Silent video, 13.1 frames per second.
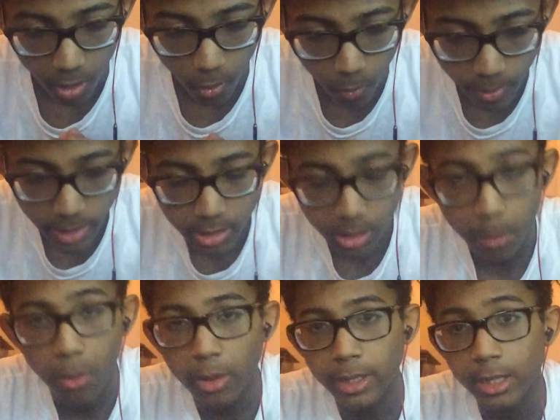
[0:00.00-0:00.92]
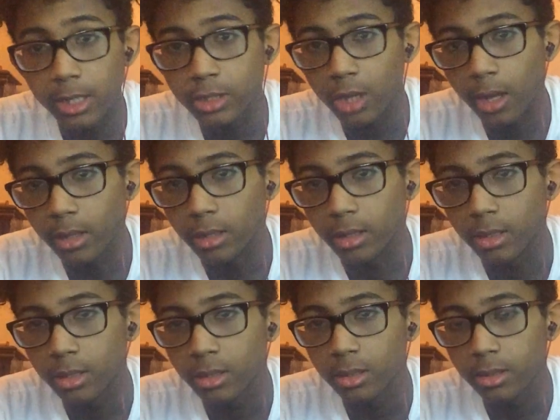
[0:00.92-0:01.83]
We support each other.
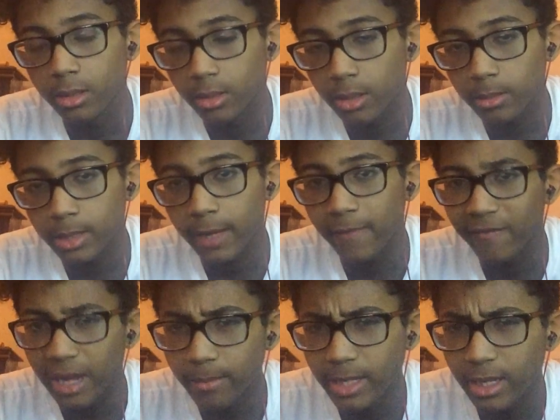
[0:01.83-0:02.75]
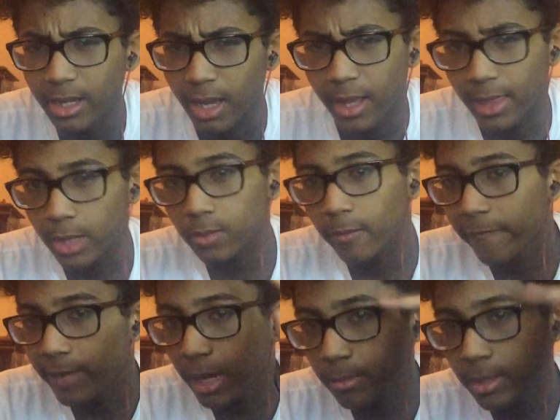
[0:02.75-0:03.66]
You know what I'm saying? Family, that's what
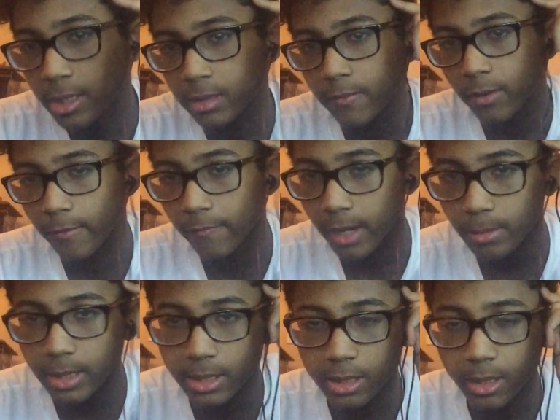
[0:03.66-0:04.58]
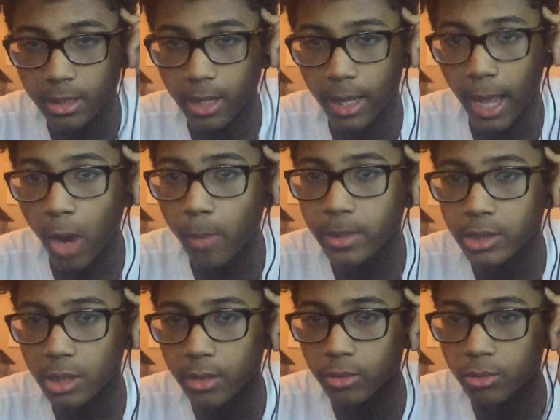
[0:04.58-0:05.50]
family is for. Family is to help
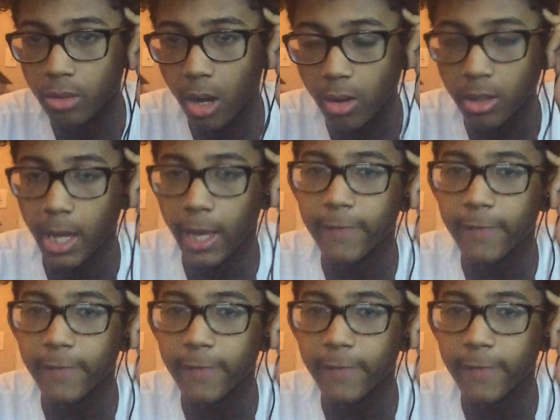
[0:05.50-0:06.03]
each other grow.